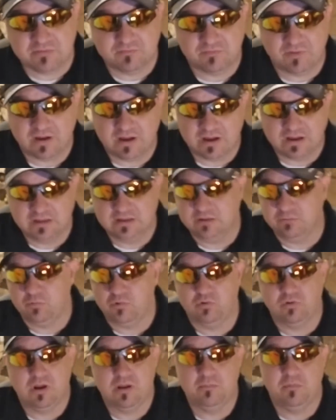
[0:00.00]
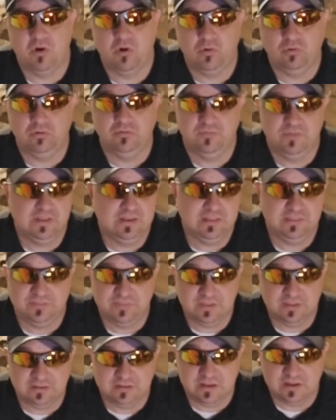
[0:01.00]
vine. It will grab hold of
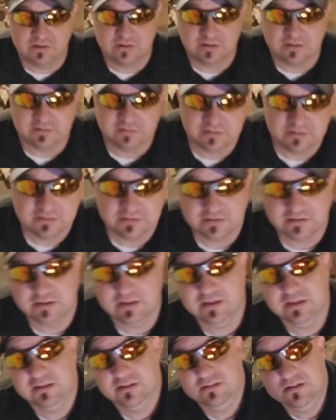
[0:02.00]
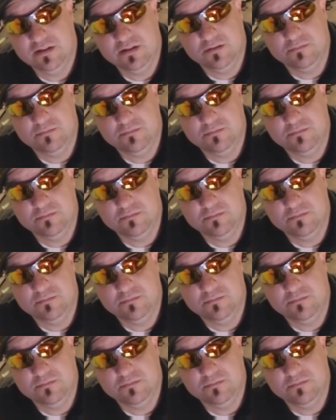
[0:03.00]
anything near it, and